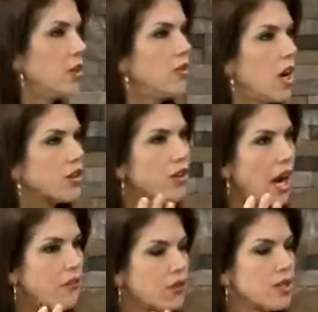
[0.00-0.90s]
So doctor,
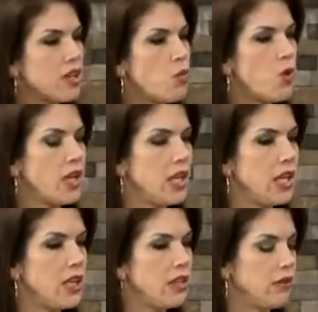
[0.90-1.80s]
after someone
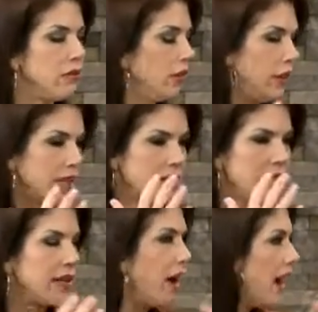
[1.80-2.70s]
is, let's say,
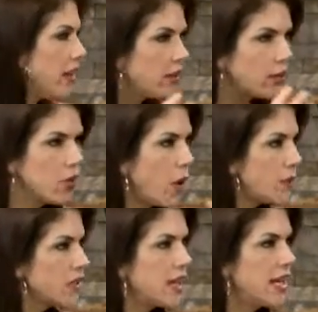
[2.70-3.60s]
guided through the
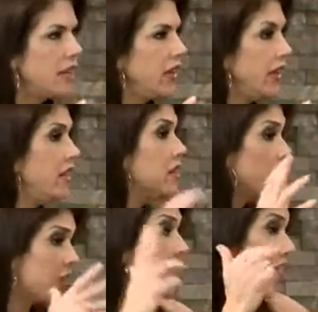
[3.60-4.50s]
website and they get the
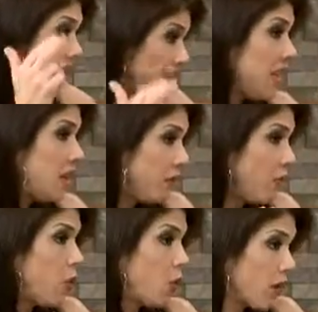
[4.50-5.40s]
stuff they need
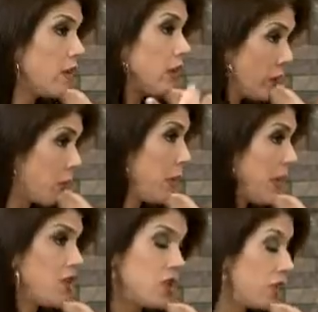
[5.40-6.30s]
for their
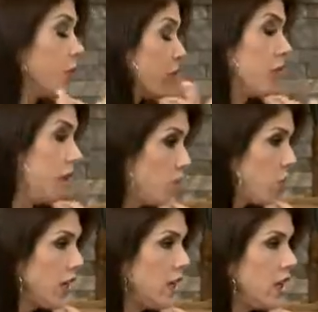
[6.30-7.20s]
patient or their loved
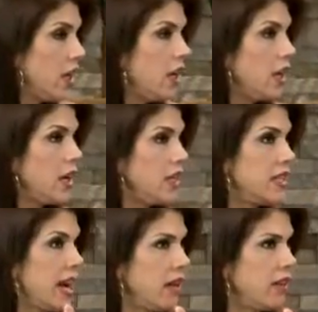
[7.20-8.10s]
one, is
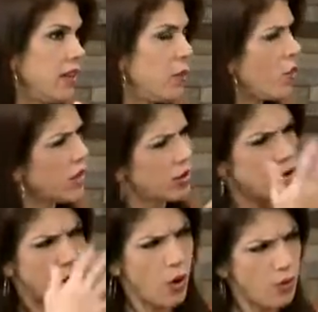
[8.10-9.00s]
that then brought to
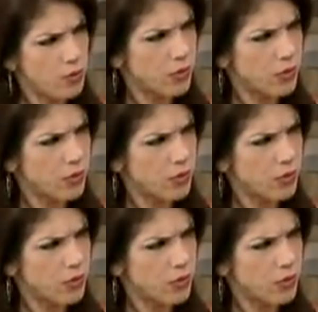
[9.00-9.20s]
their home?